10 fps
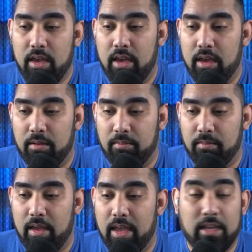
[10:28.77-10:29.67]
um,
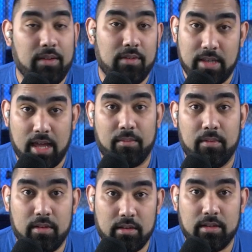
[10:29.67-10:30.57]
and even data
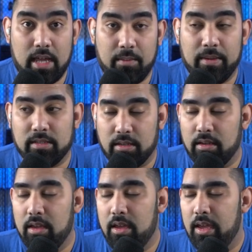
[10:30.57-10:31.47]
uh, databasing.
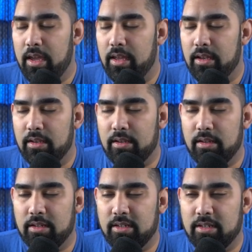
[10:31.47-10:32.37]
And
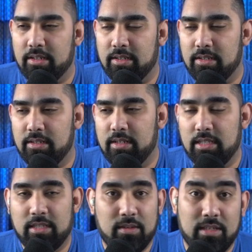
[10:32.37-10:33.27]
uh,
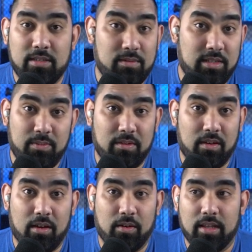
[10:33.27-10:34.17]
it's, it's just been
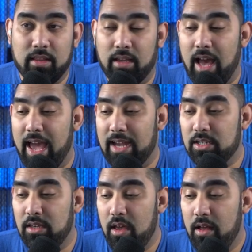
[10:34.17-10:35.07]
a great thing. I
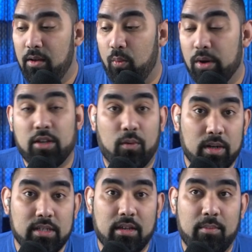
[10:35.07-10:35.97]
actually was
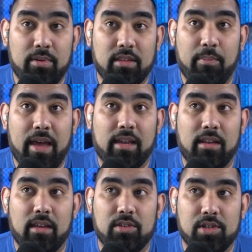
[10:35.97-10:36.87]
originally going to build the backend
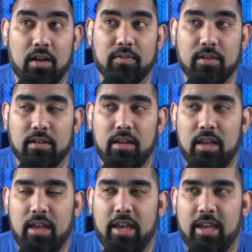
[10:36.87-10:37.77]
in Java,
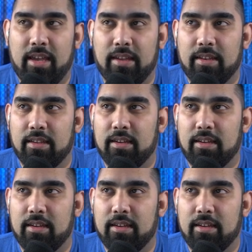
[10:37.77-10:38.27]
and